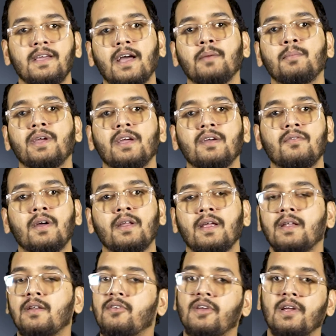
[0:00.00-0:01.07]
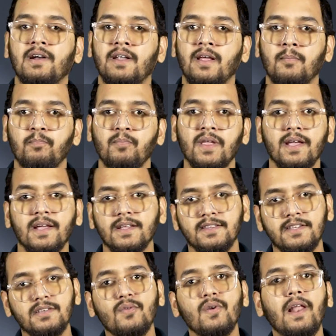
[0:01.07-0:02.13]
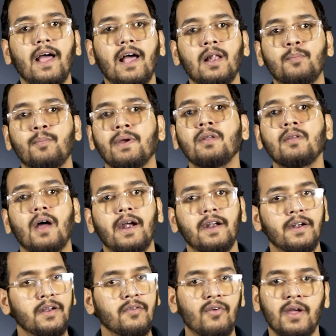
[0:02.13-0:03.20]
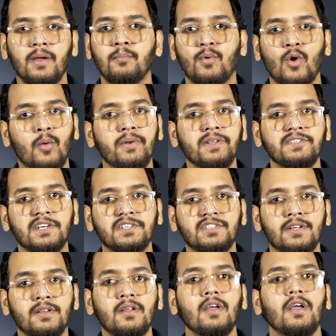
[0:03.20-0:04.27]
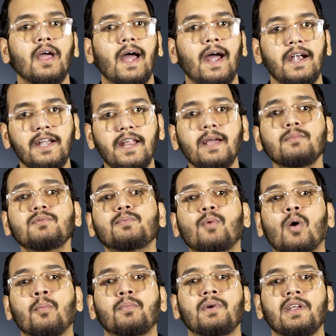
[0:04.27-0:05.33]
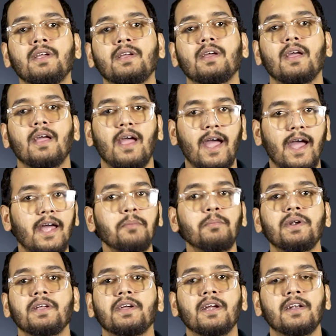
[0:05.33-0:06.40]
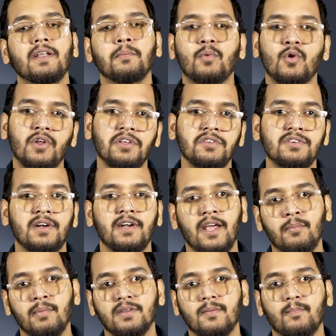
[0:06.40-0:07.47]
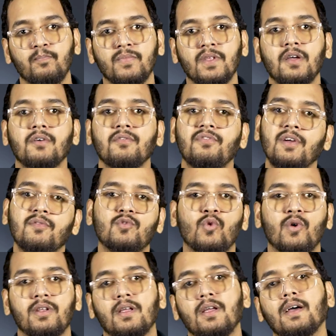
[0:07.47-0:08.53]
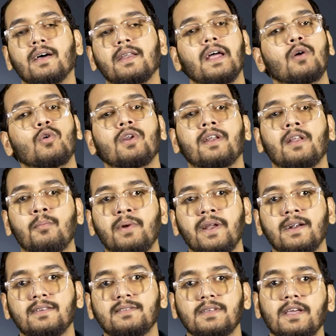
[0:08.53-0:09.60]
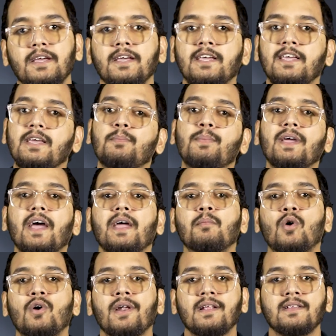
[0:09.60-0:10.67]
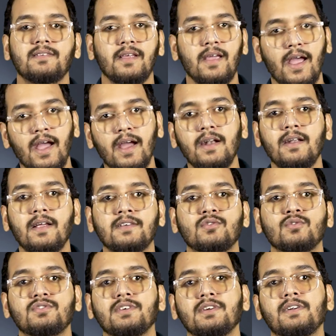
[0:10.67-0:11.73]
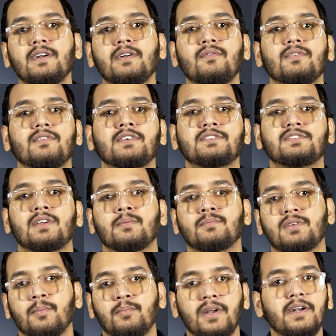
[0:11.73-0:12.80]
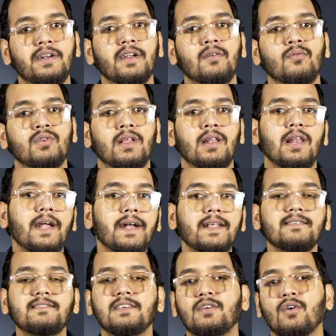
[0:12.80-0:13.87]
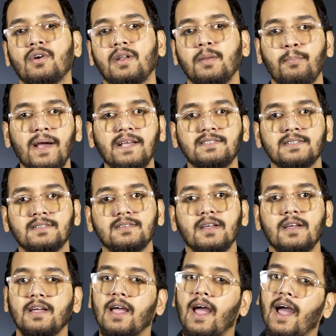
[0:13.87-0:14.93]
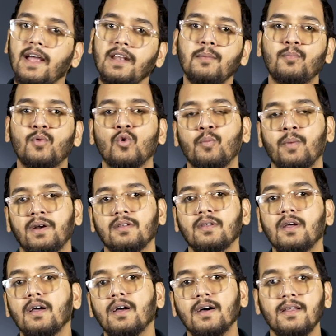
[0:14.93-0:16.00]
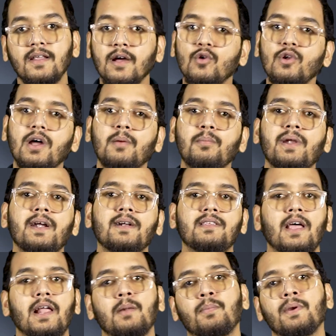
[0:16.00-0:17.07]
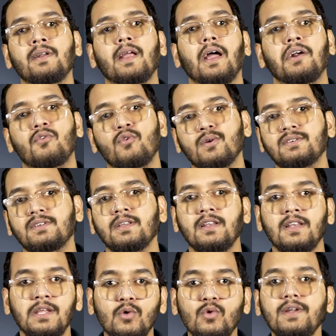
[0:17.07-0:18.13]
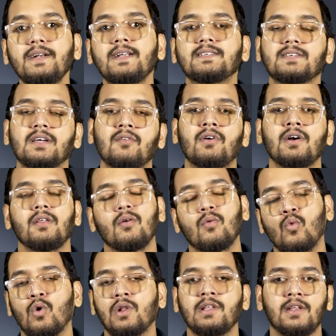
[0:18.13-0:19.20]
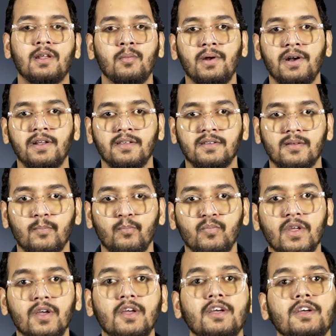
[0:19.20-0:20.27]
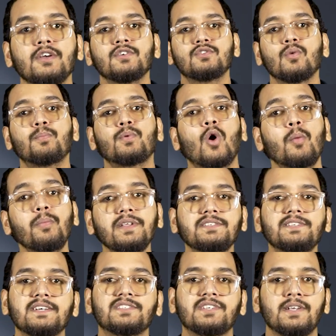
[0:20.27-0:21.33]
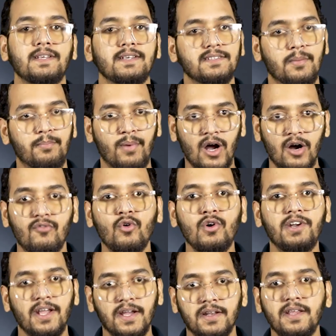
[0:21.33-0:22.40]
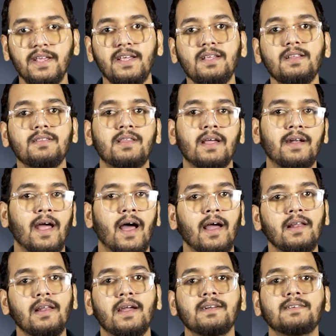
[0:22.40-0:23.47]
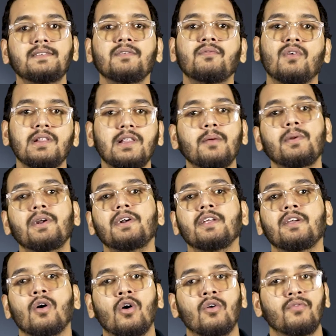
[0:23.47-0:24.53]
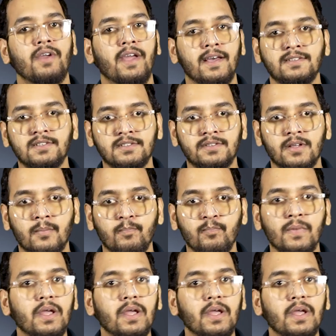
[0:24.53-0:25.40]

AI behavior in real time. This will help in identifying prompt injection attempts promptly and mitigating potential damage. Fifth one, regular updates. Keep AI models and associated systems updated with the latest security patches and improvement. Regular updates help in addressing newly discovered vulnerabilities. So prompt injection is a powerful technique that highlights the vulnerability of AI system.